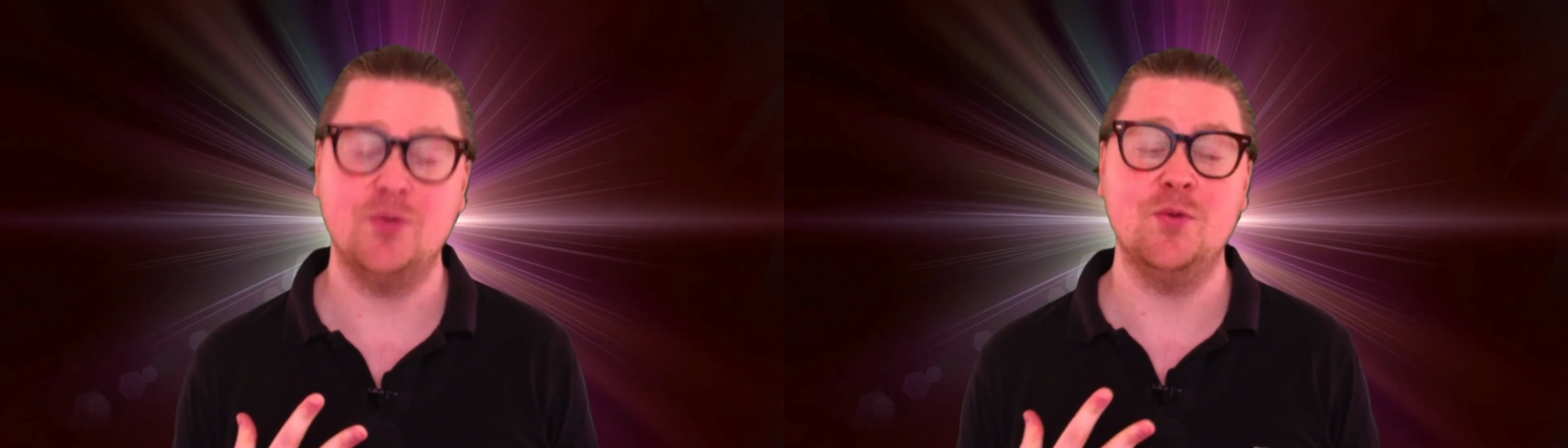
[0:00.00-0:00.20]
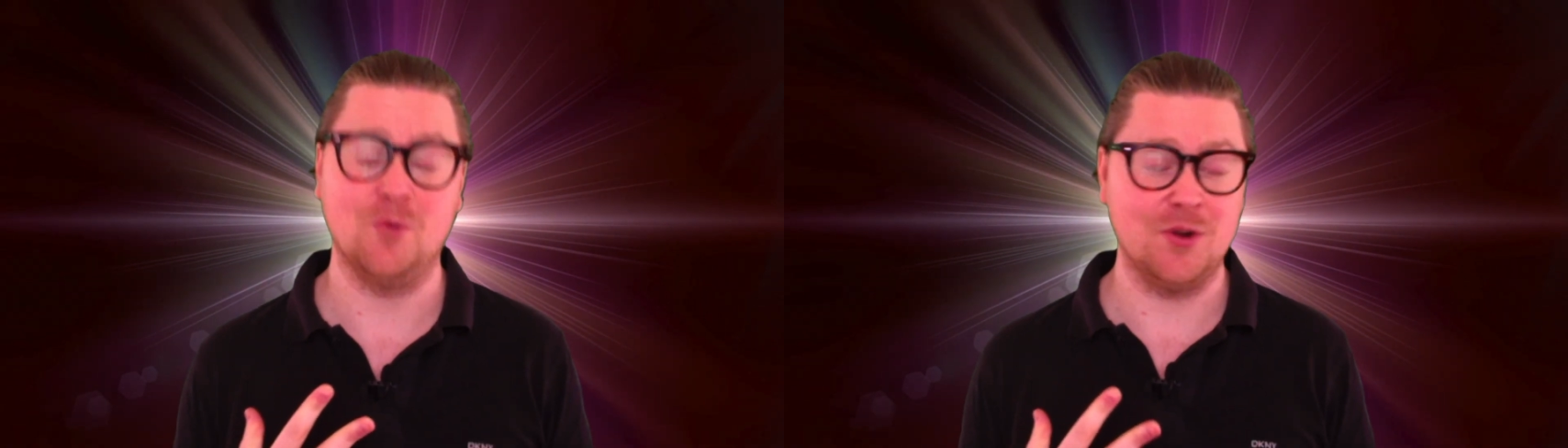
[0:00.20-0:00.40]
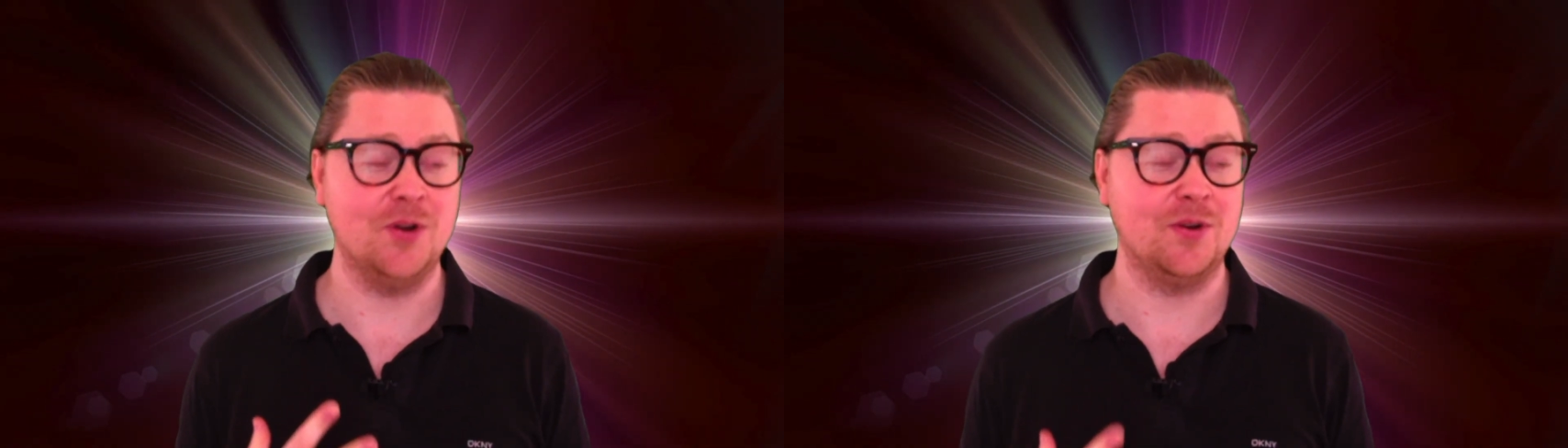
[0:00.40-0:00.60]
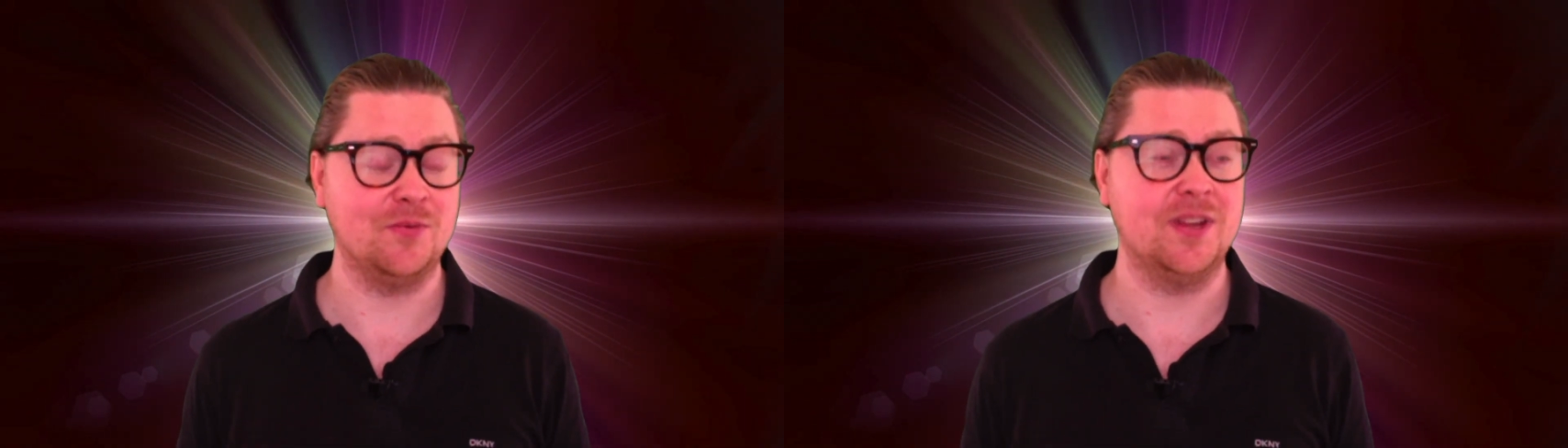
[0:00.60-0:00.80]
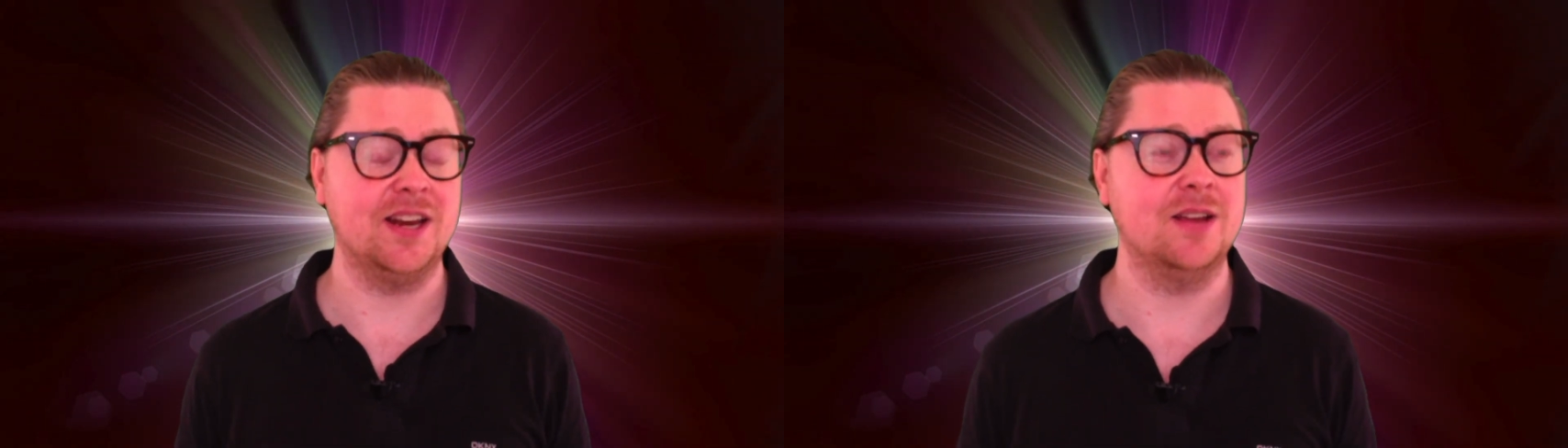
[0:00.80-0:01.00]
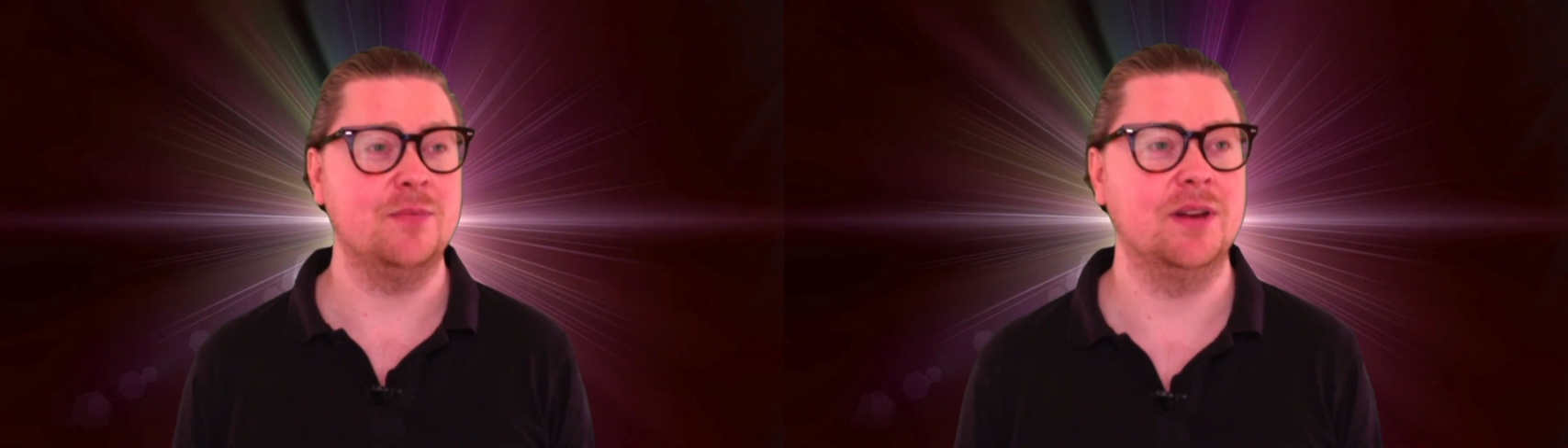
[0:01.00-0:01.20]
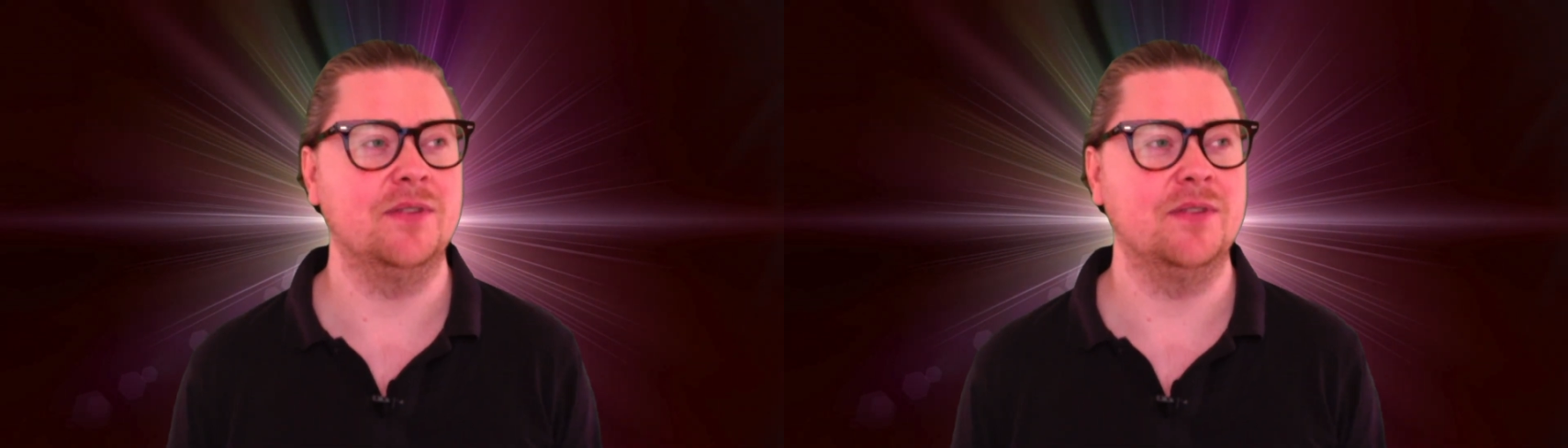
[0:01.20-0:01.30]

Oh God, I'm getting a bit of